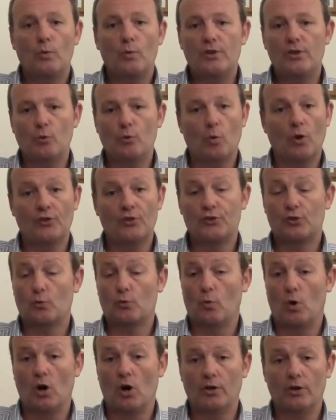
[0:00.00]
with you
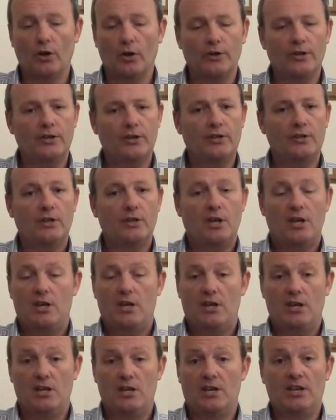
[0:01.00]
one-to-one
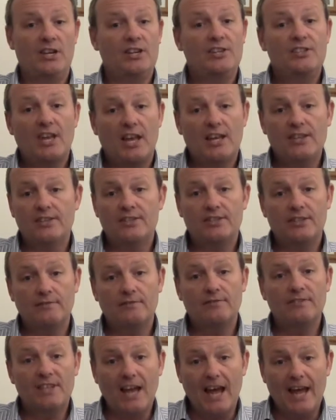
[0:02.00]
in an
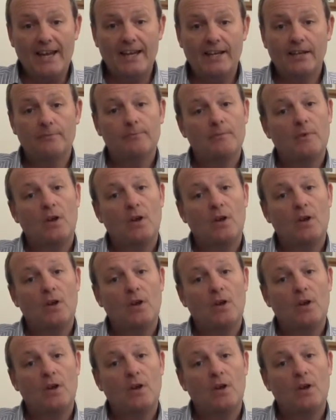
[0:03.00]
intensive day,